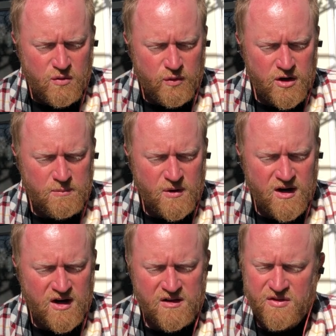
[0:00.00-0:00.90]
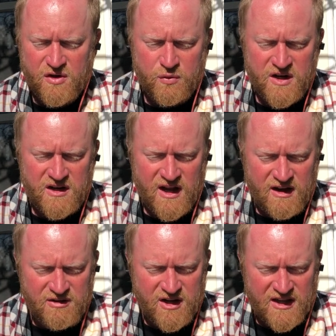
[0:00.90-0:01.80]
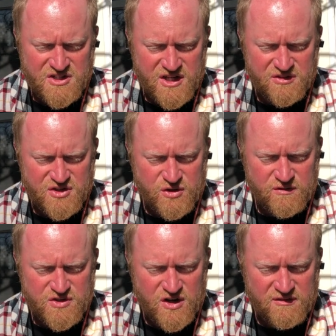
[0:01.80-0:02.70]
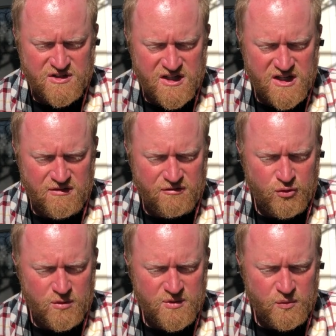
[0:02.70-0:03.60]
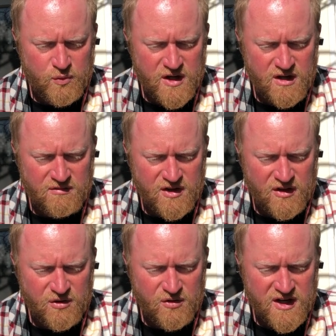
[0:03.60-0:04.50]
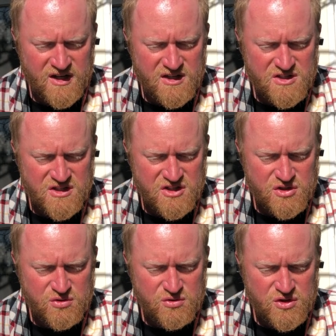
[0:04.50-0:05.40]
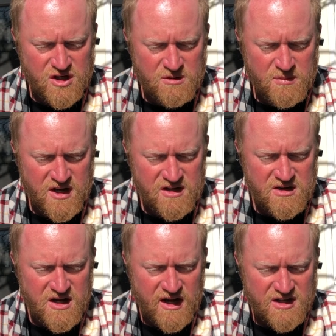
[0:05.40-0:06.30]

Whereupon the queen, having sent the servants off to eat, formed a ring of the other ladies and the two young men,